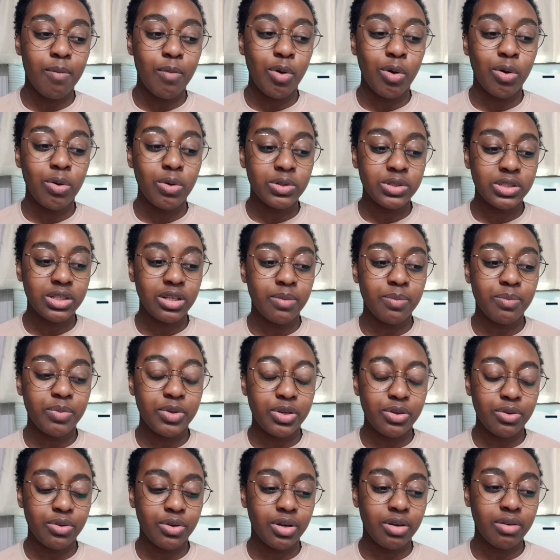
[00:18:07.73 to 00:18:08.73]
old
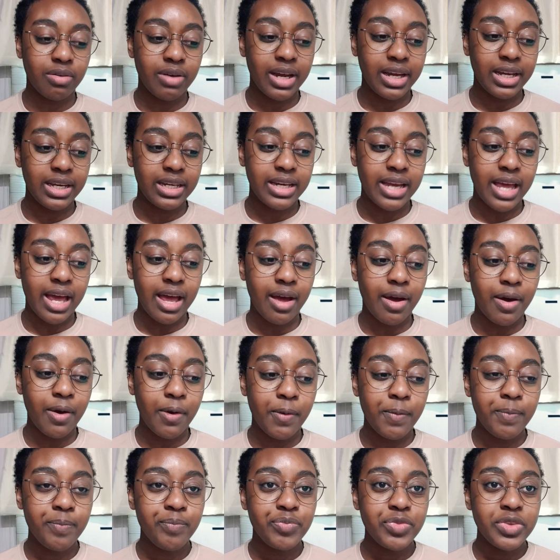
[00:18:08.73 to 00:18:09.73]
computer right
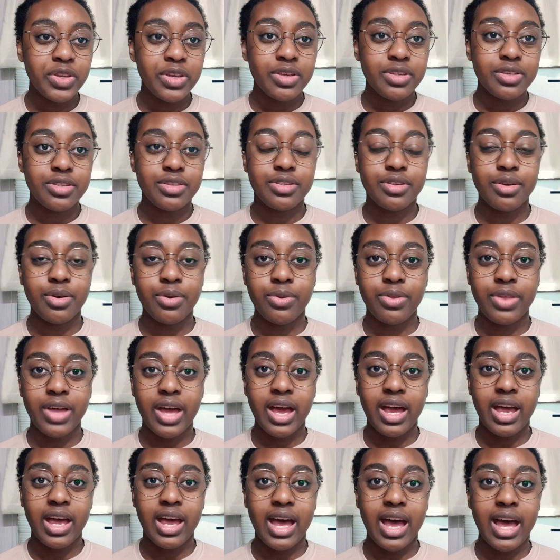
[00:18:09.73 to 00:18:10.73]
now so
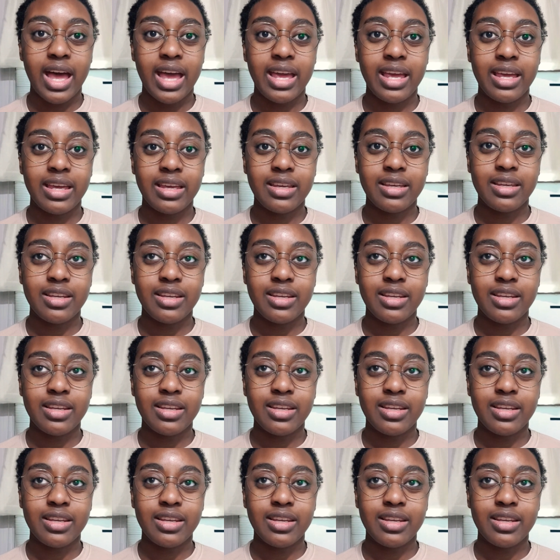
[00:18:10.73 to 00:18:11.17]
that I